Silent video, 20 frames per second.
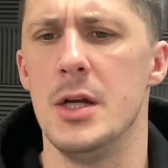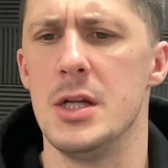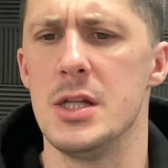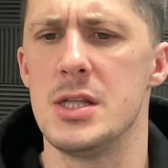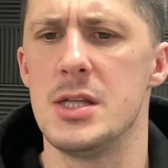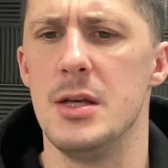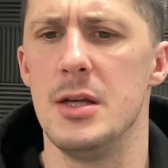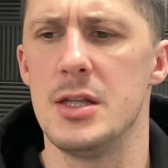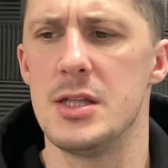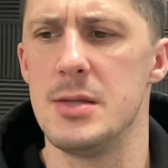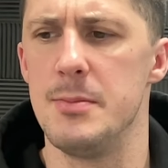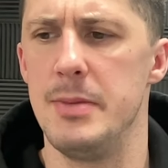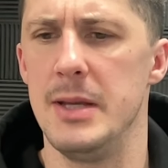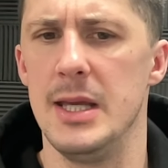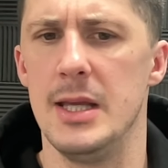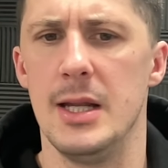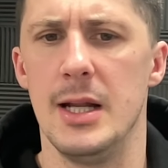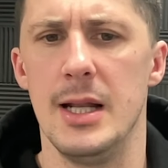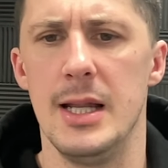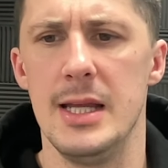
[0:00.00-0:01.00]
to be
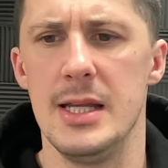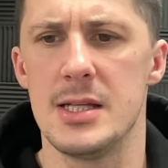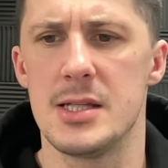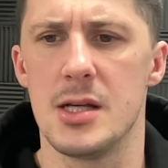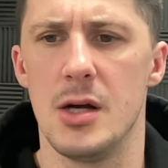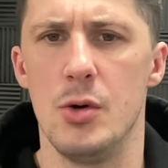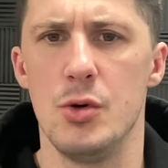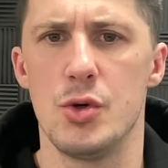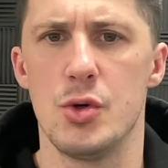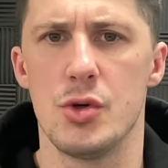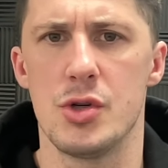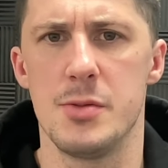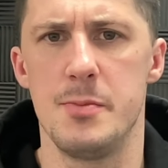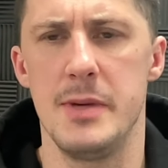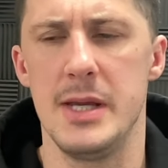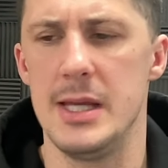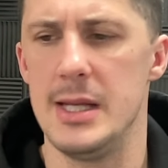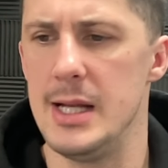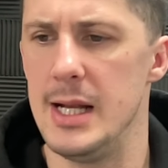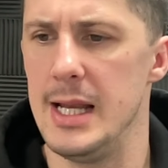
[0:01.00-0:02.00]
an elite soldier or to
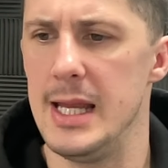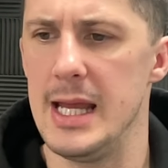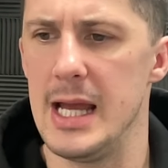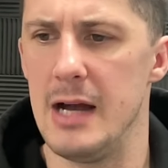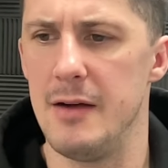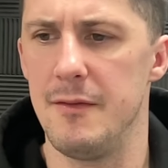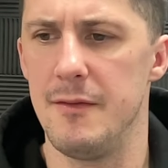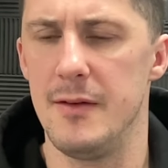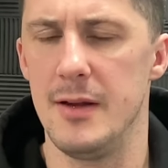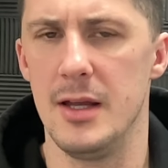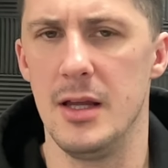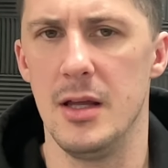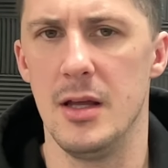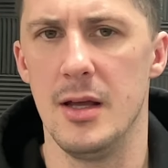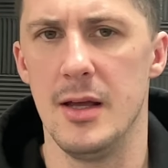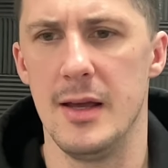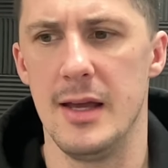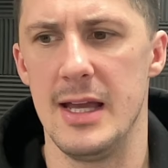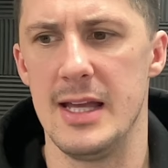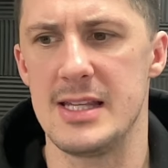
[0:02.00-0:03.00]
be an elite athlete,
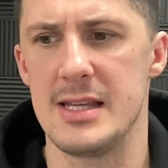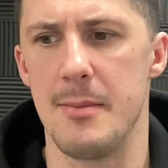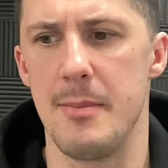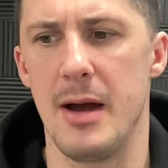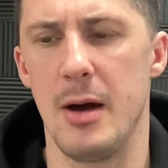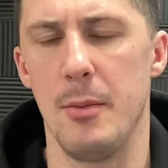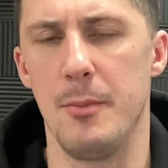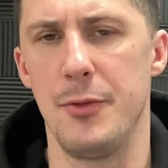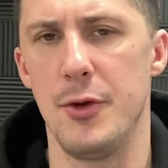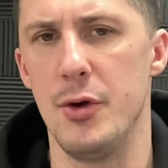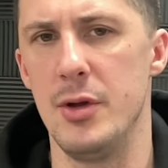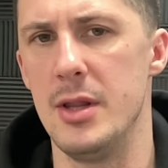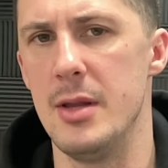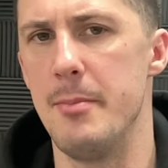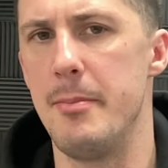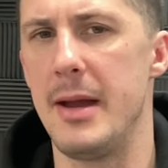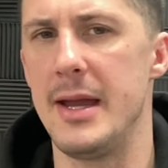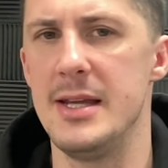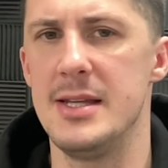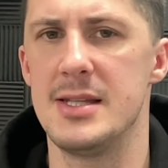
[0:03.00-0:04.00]
it's about doing the
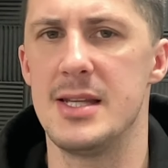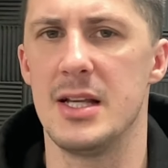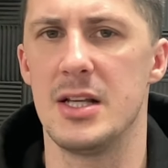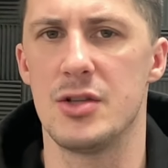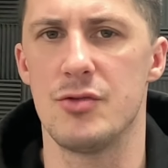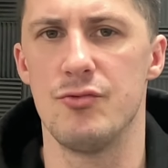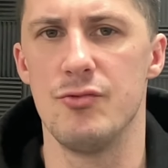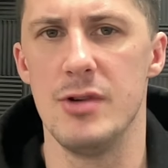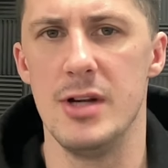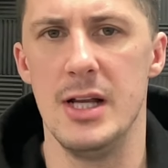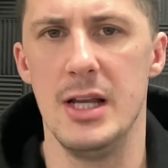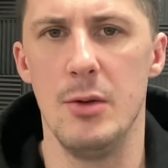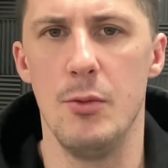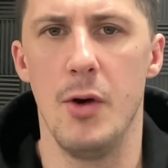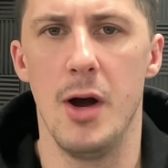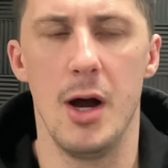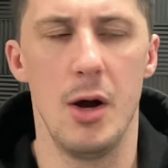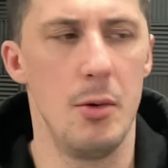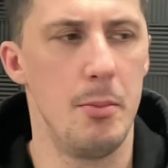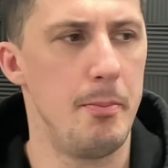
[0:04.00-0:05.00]
basics really
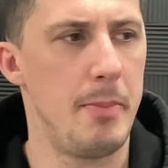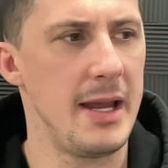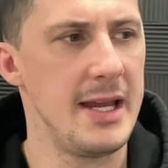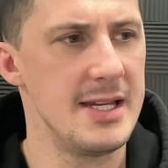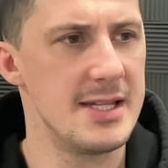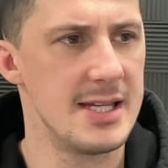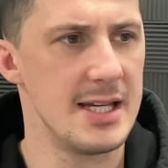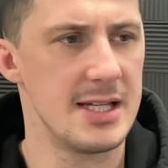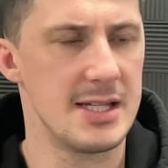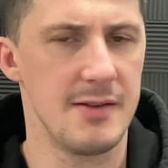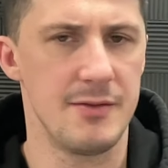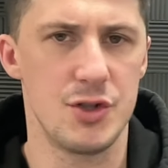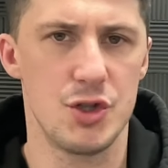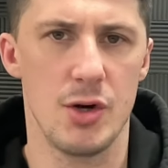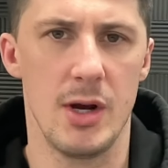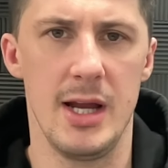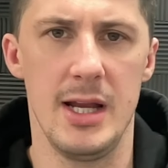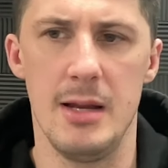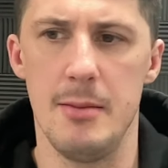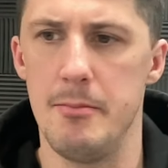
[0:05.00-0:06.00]
well. Basics of
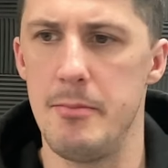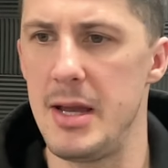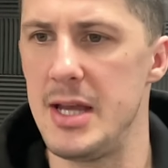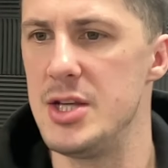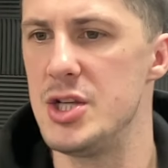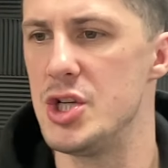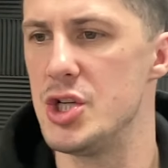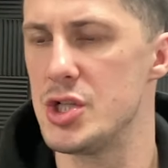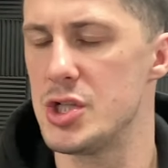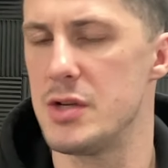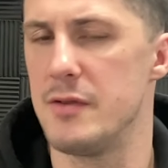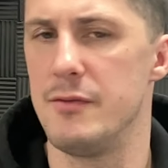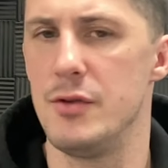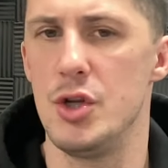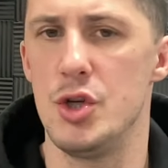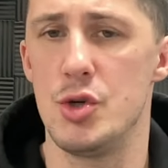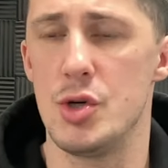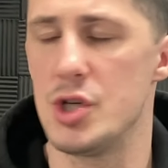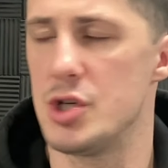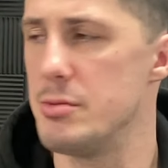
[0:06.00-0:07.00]
training, basics of
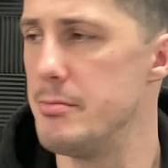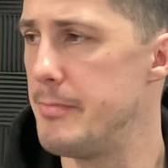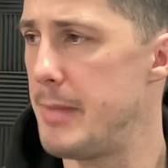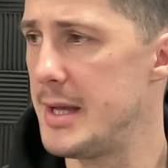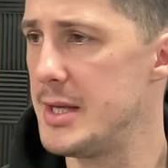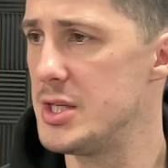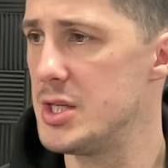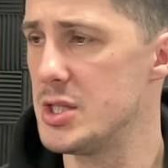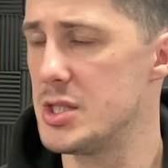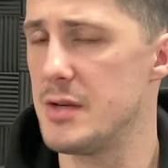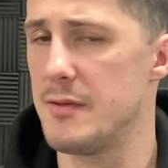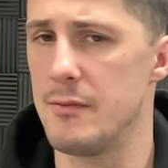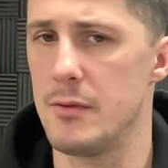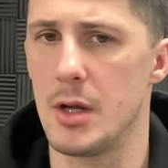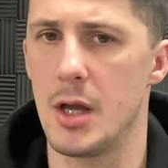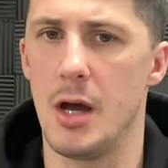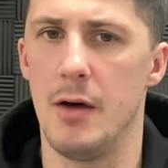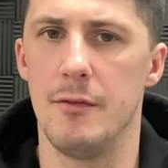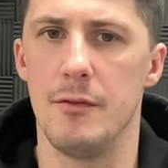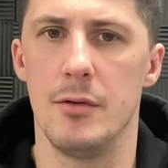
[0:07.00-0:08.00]
nutrition, basics of
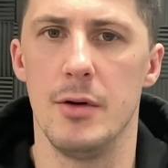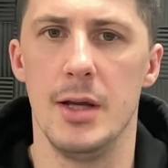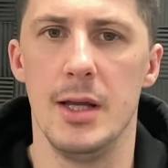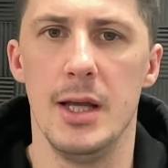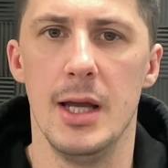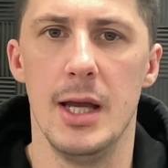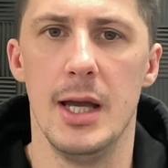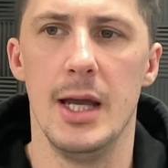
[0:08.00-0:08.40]
recovery.